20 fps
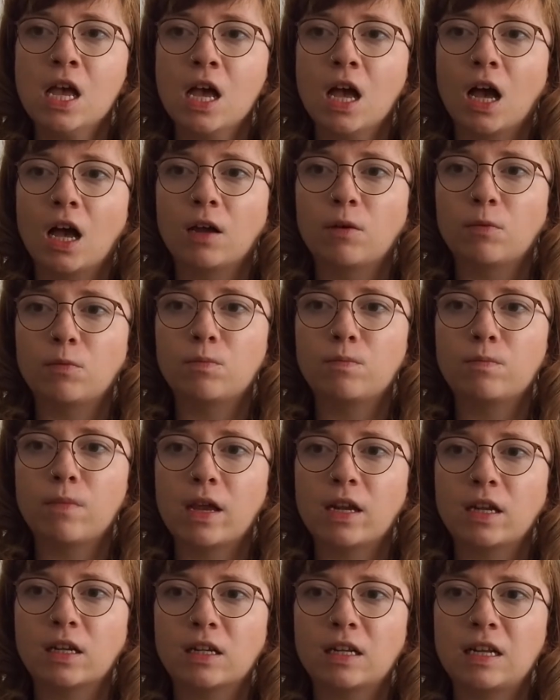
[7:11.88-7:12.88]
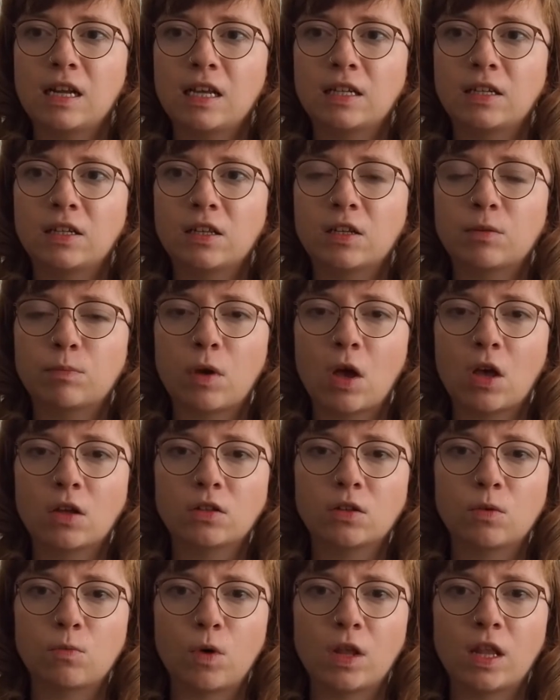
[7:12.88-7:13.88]
I made it clear to this
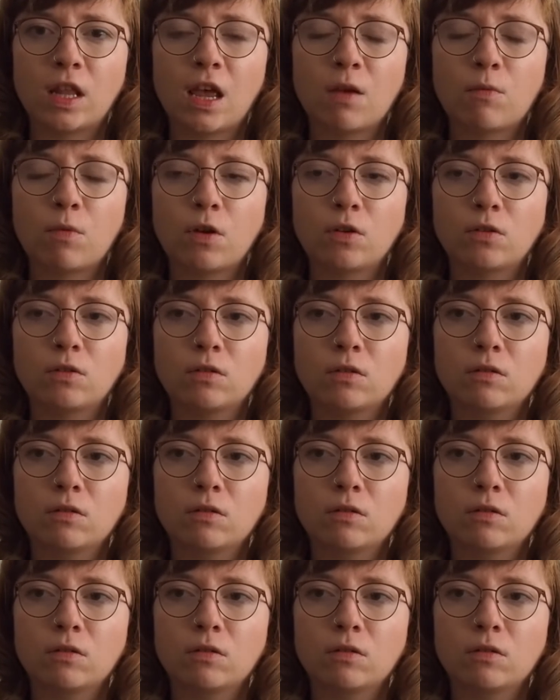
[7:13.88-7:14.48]
person when they were,